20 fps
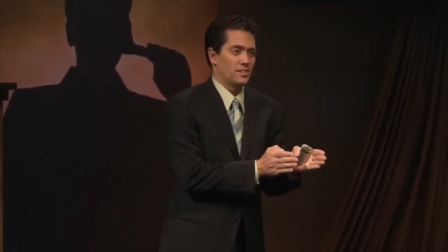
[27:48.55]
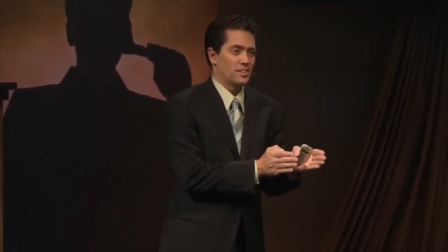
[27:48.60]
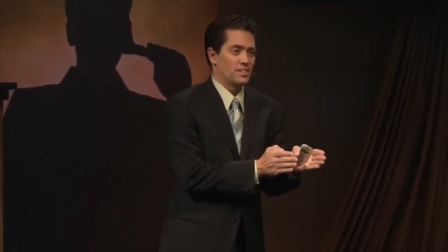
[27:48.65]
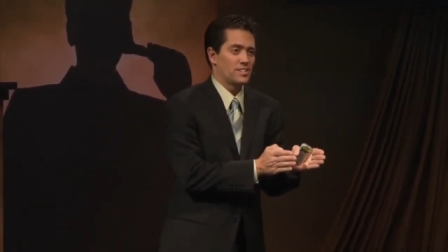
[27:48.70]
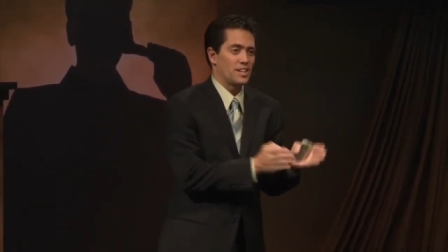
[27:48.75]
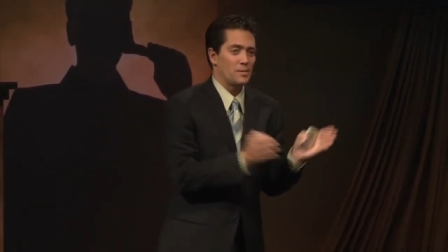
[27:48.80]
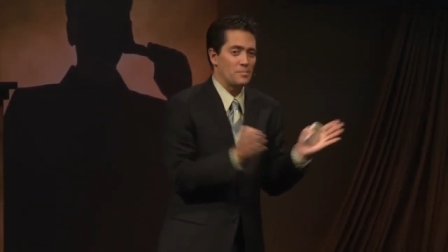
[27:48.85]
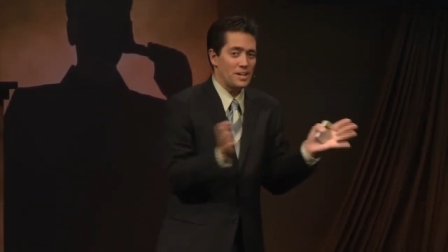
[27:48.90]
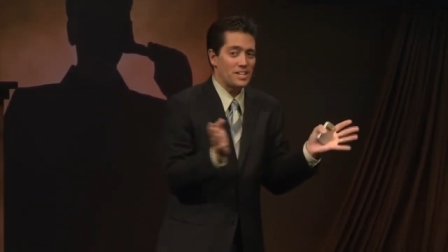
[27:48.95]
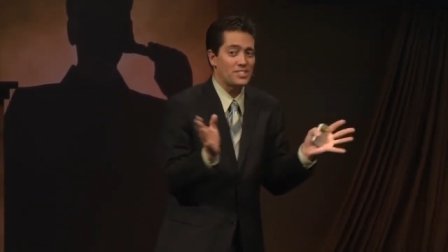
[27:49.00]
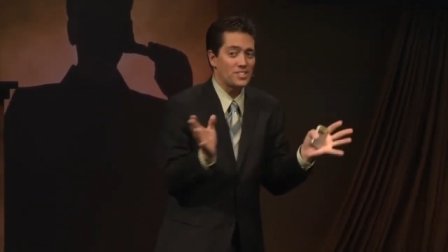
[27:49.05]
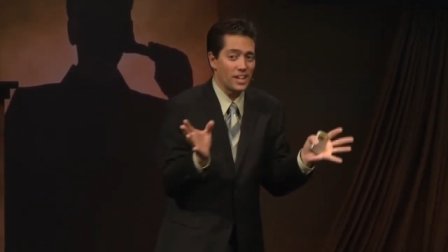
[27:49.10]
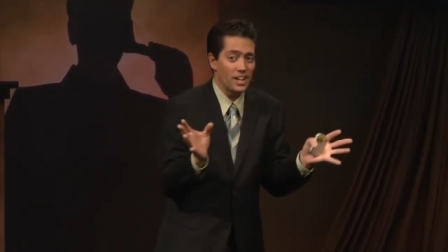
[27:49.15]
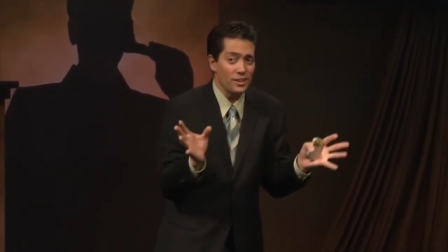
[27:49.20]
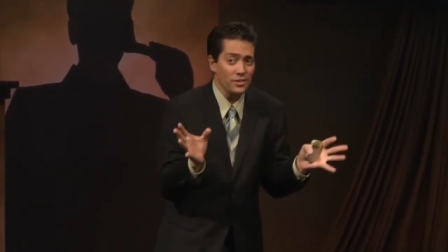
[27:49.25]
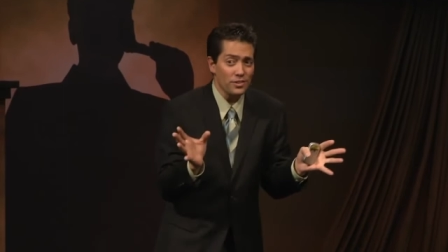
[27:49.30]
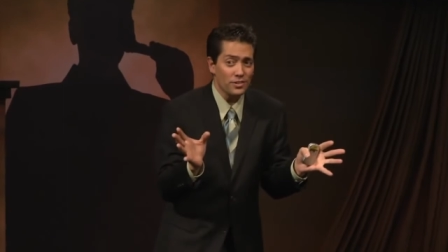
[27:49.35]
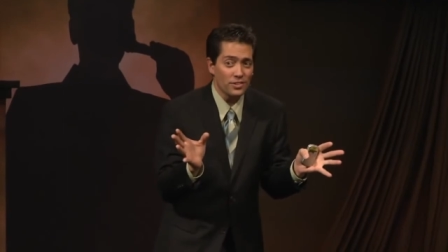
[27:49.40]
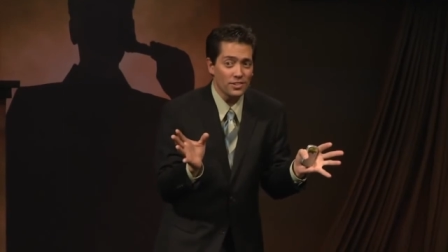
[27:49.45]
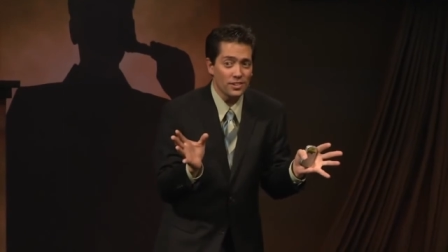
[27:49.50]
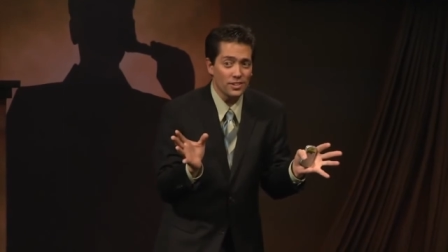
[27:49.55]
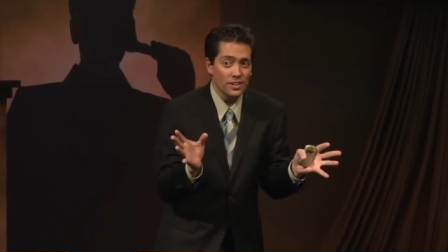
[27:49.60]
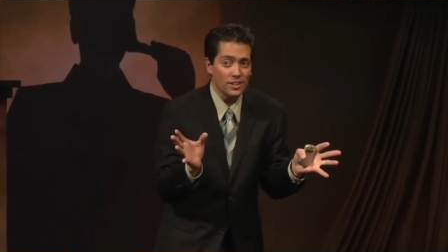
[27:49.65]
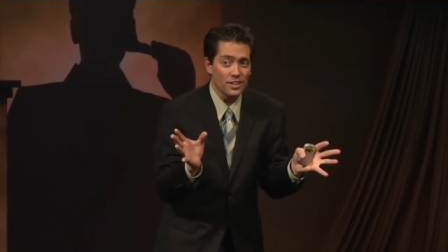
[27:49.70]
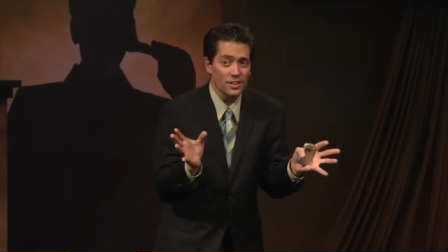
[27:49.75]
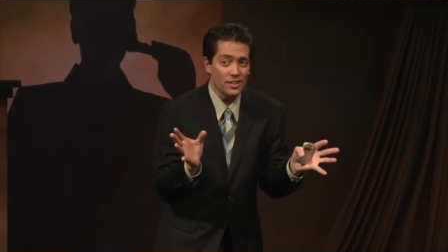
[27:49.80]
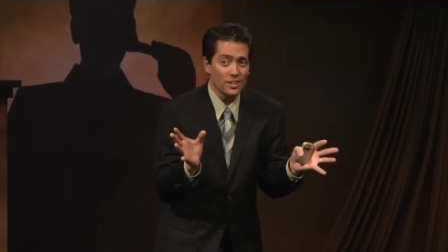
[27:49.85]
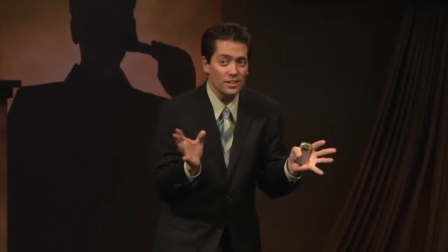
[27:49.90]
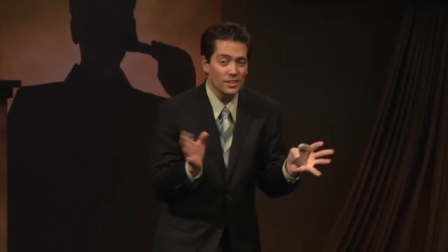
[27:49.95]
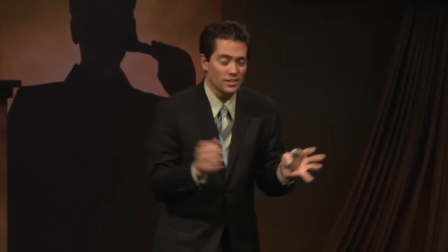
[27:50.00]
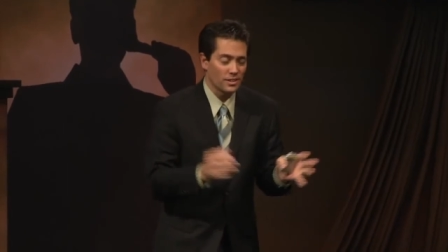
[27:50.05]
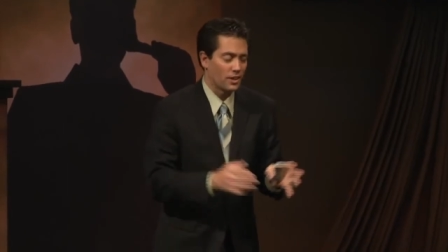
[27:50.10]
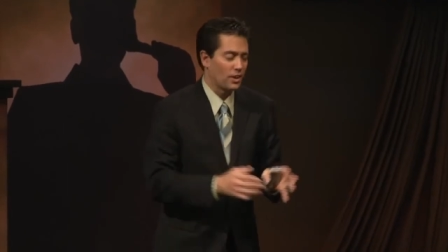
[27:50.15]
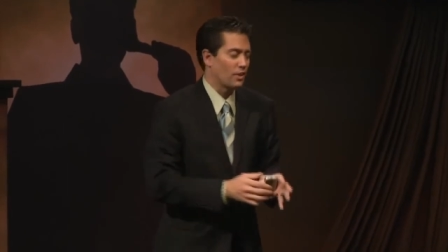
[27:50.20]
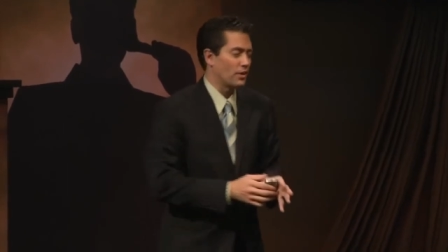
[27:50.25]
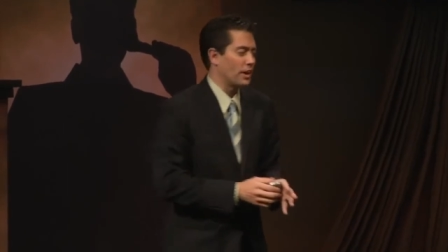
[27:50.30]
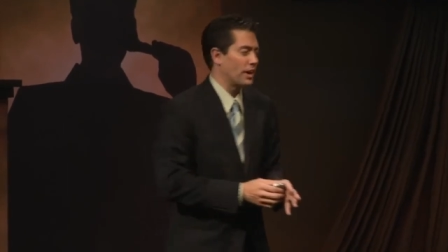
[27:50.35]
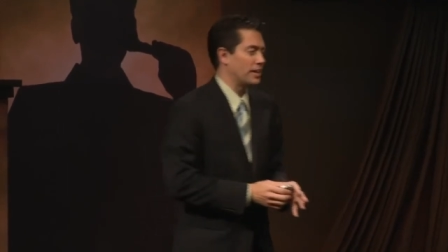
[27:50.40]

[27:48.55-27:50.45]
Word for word: Does that make sense? All